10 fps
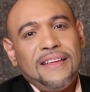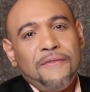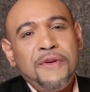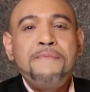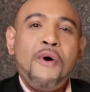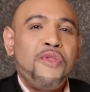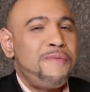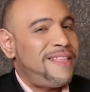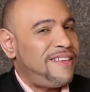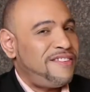We both
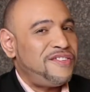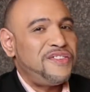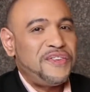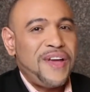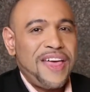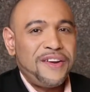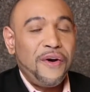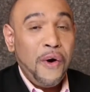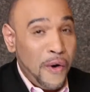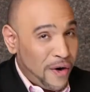make decisions
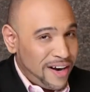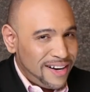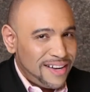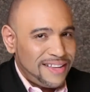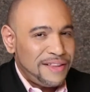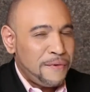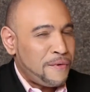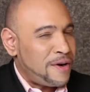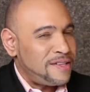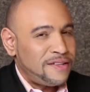together. Or, the
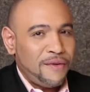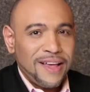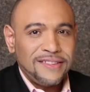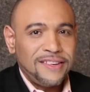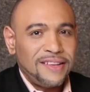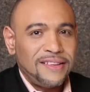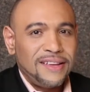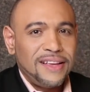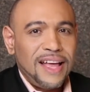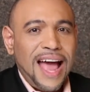worst question,
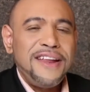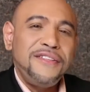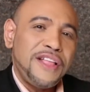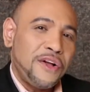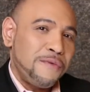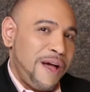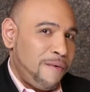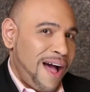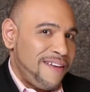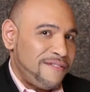I need to talk to my
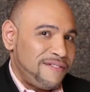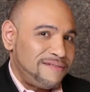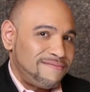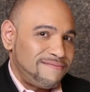wife.